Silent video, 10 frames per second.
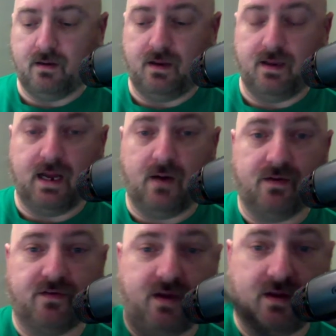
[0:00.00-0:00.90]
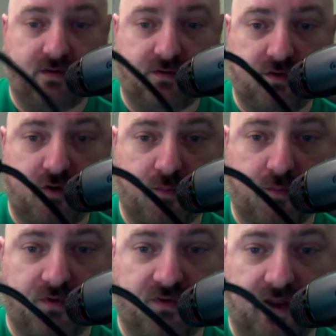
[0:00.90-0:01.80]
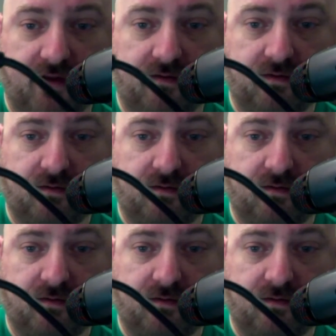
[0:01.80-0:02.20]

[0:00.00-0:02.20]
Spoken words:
And now it says 2%.